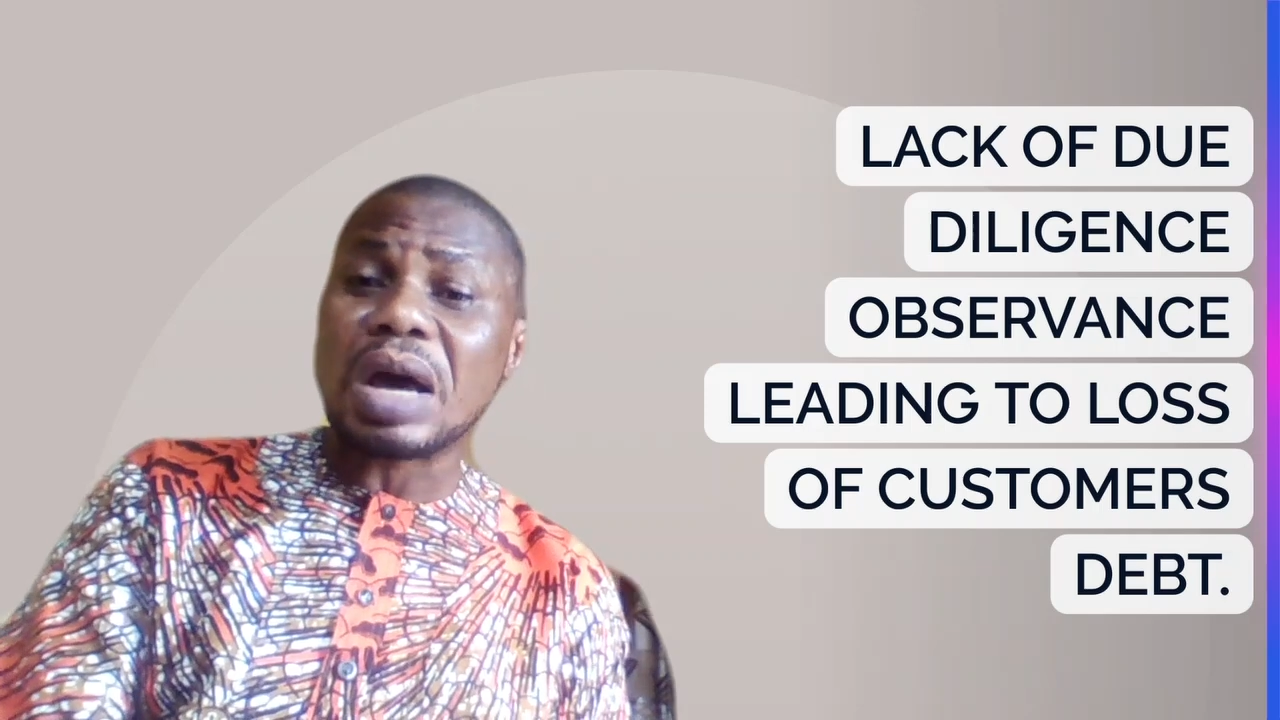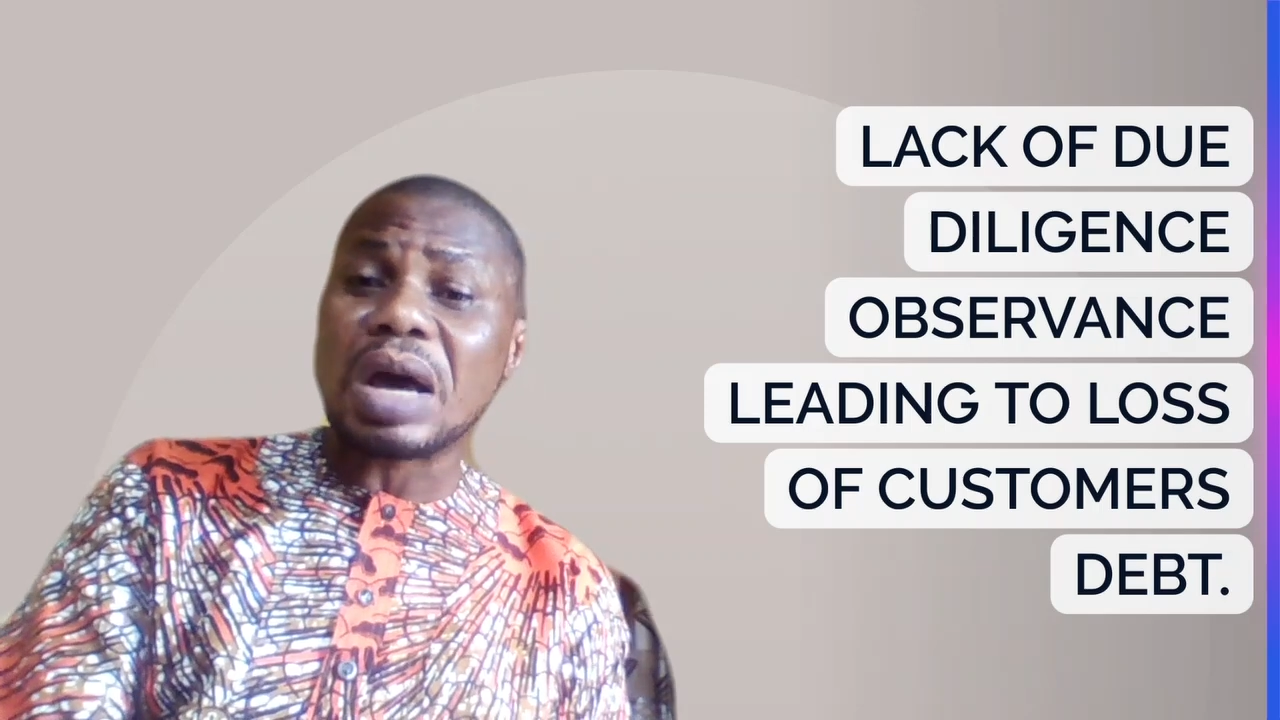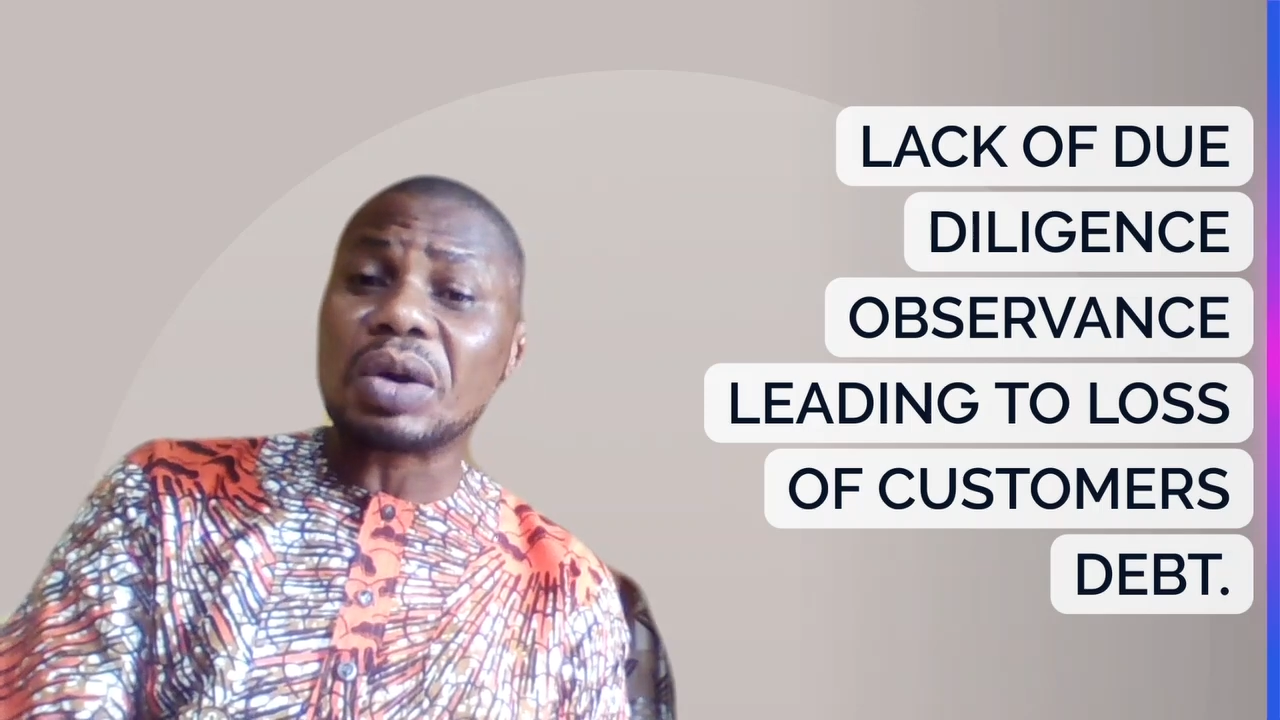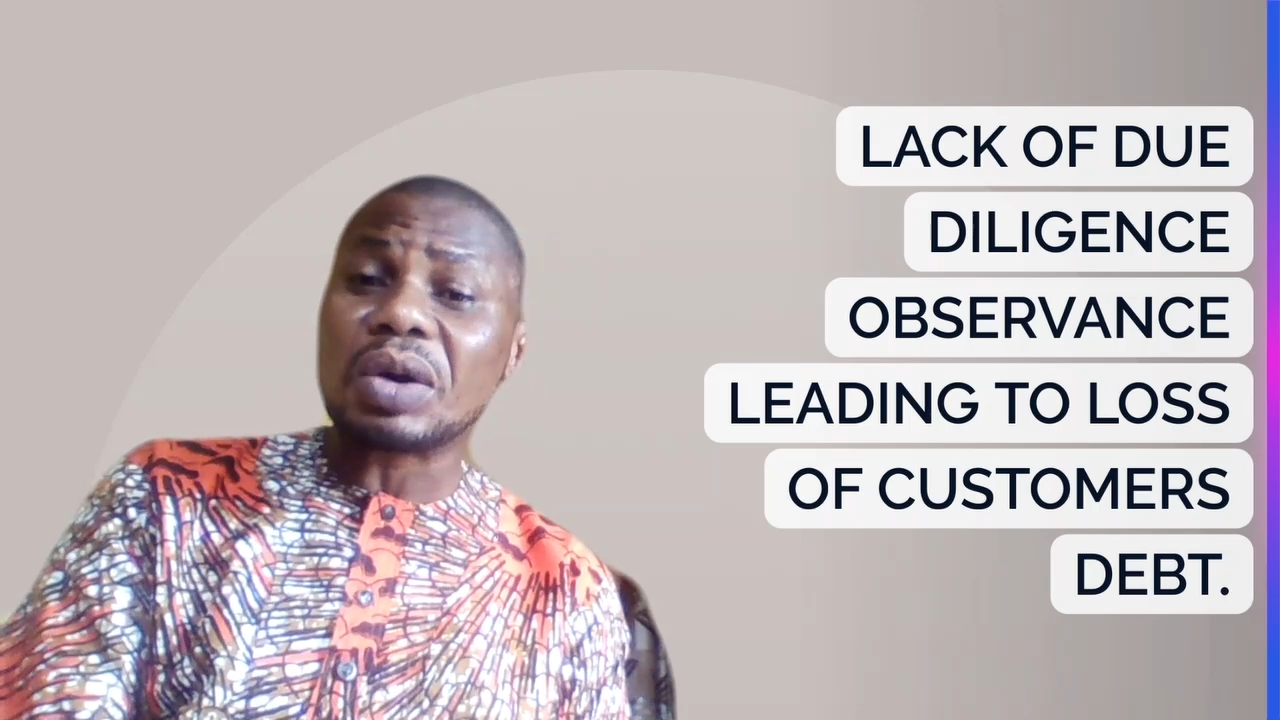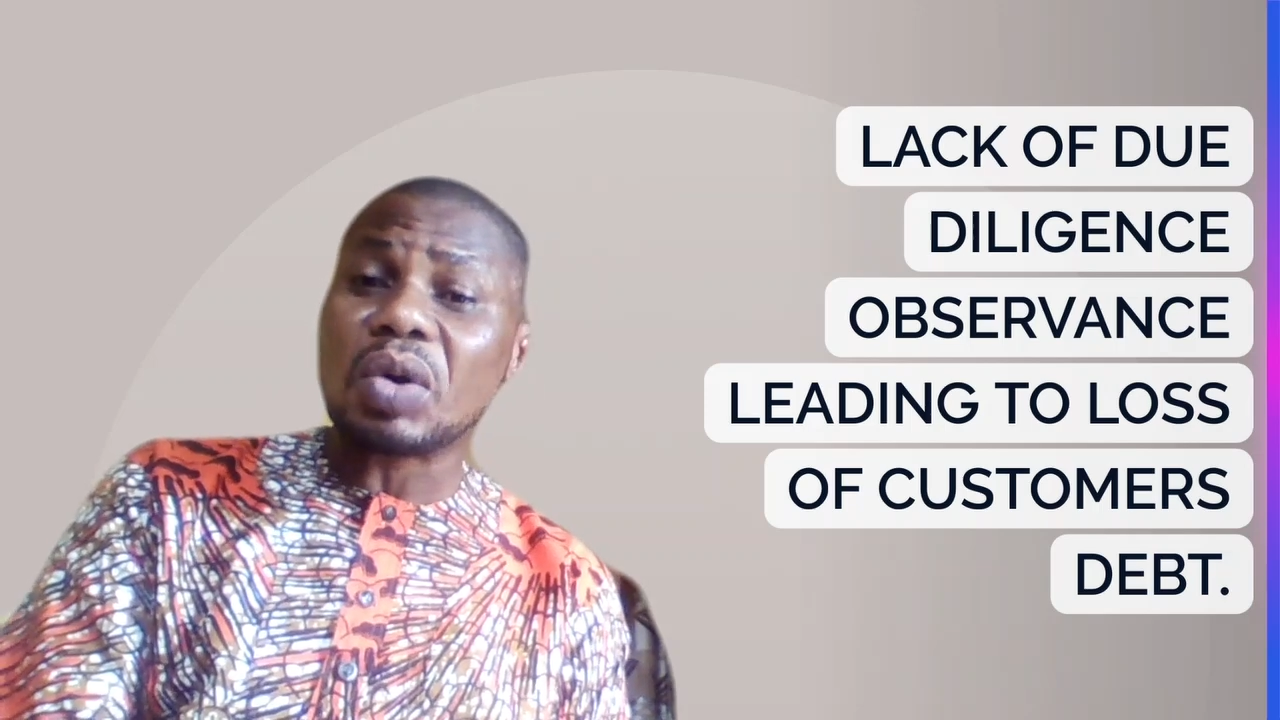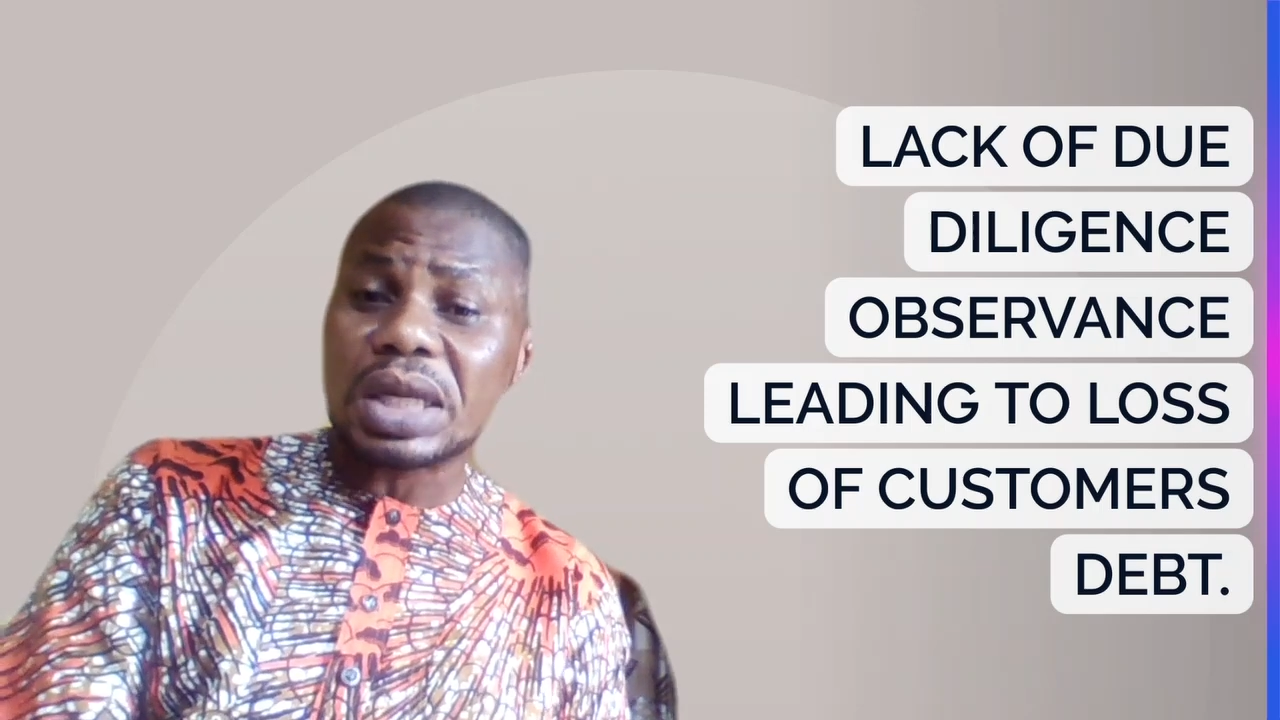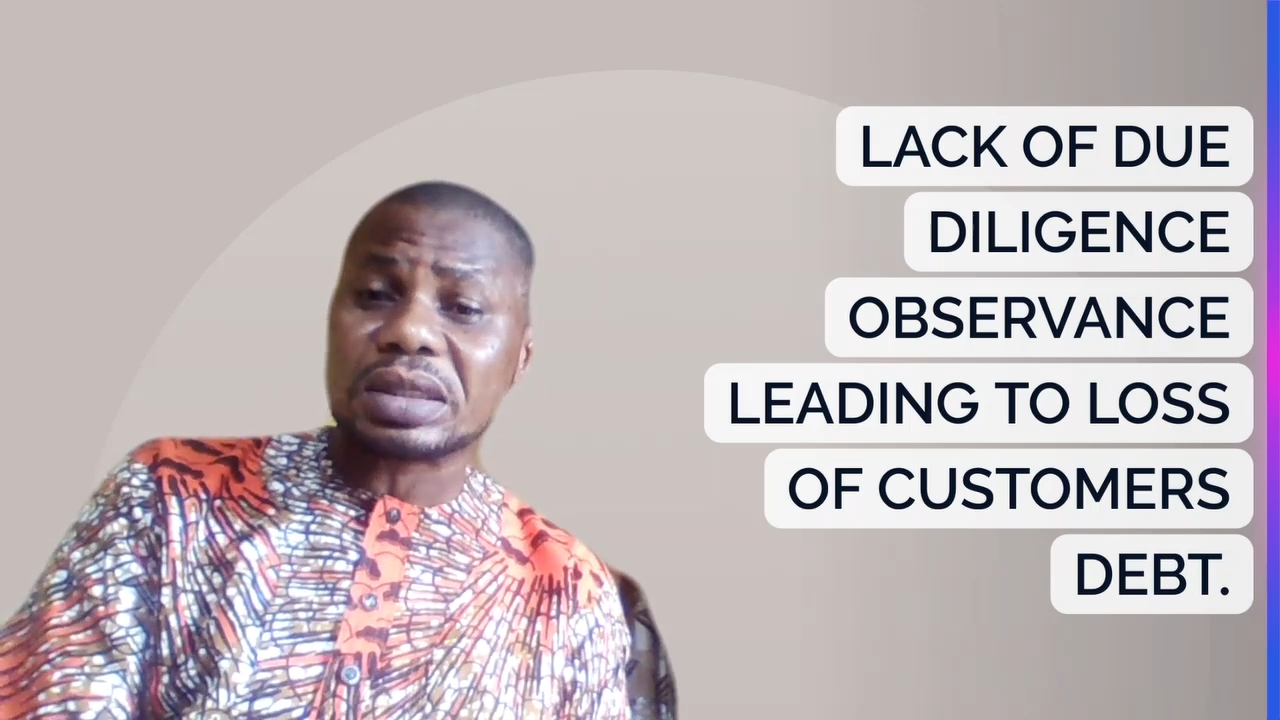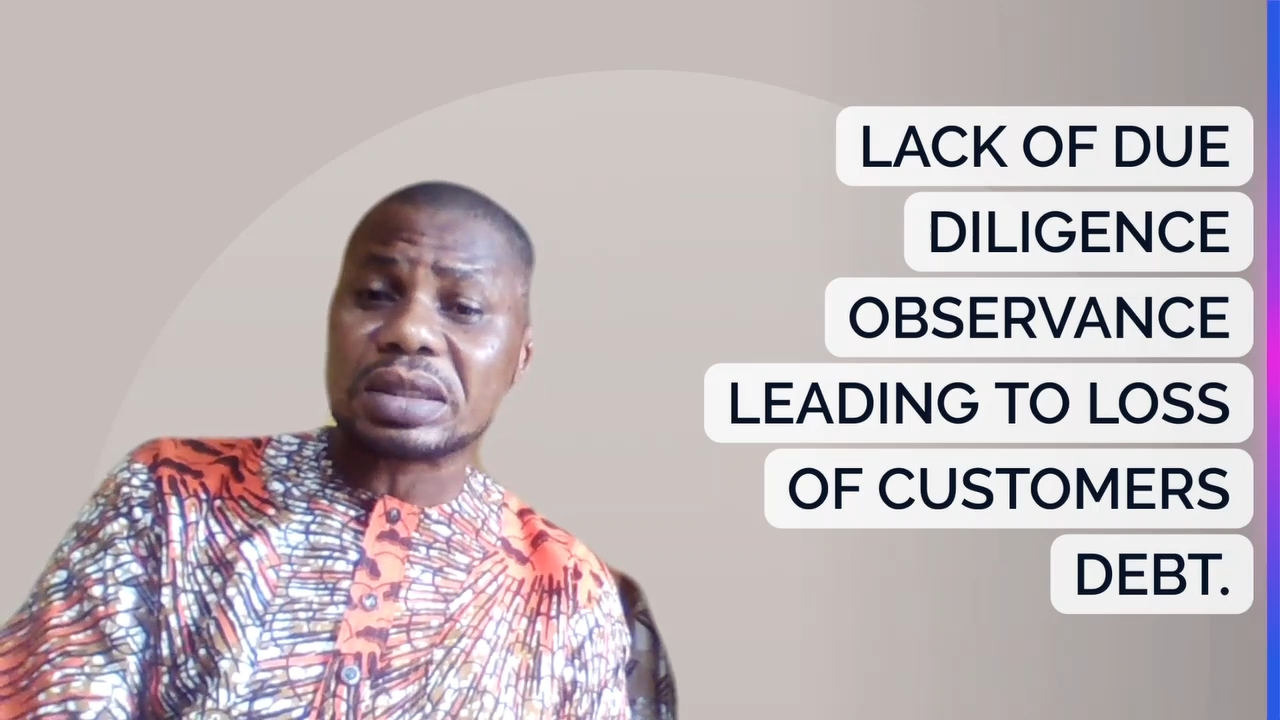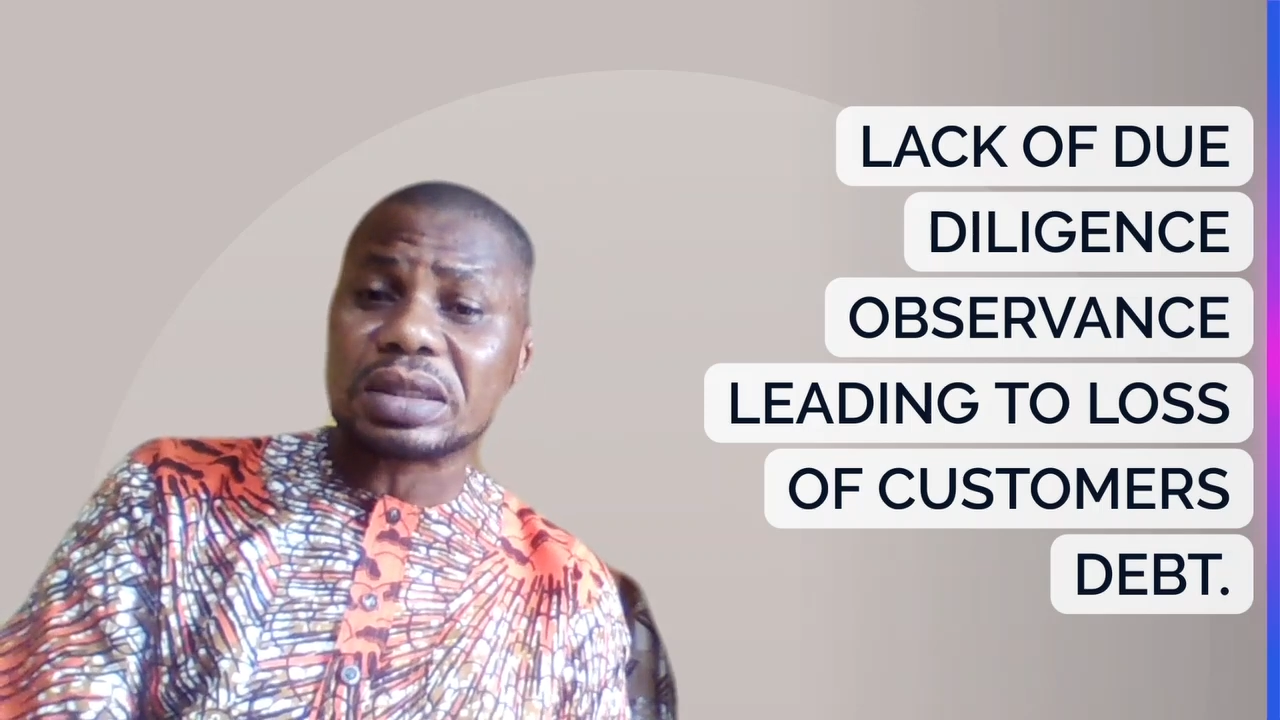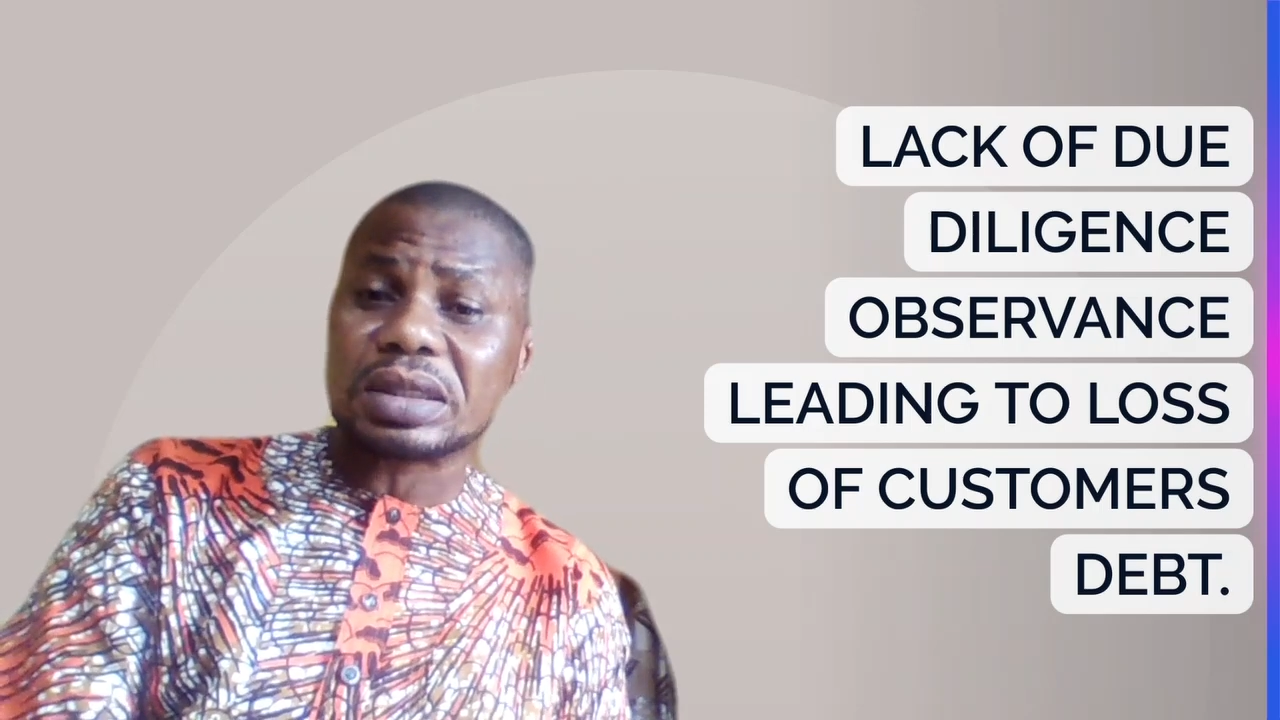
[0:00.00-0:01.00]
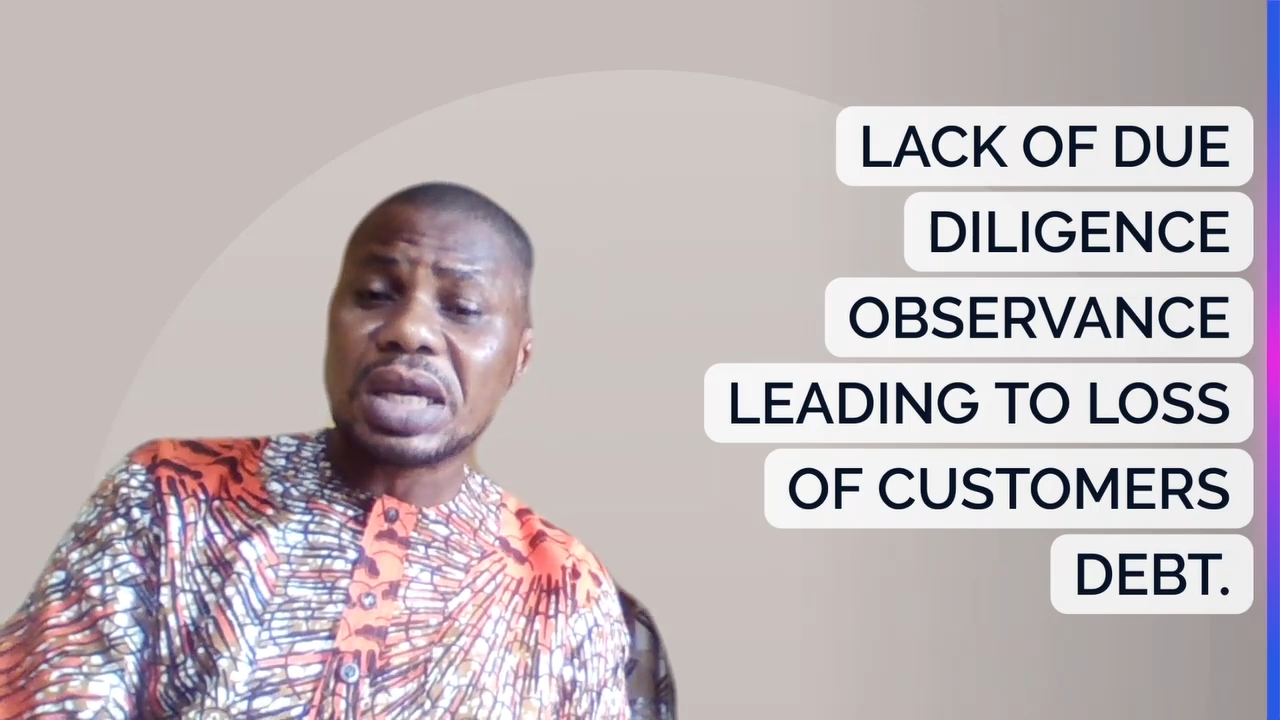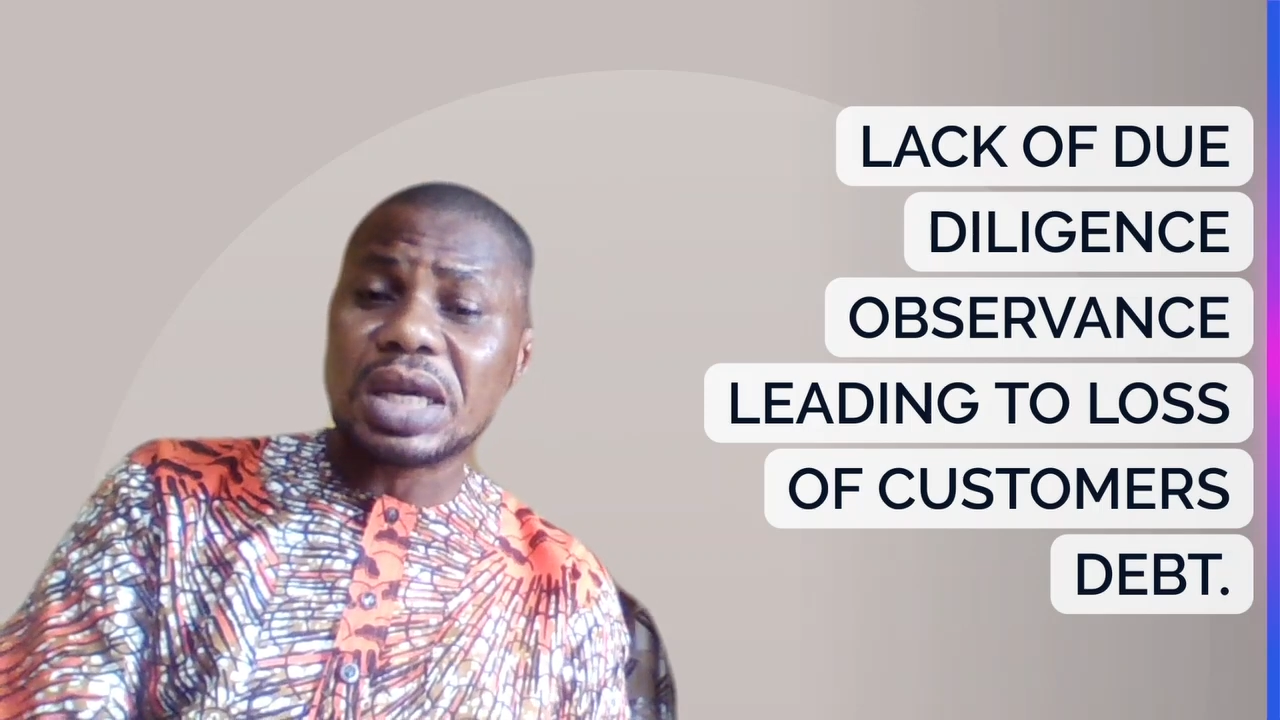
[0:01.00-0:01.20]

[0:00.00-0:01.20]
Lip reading: have recorded it.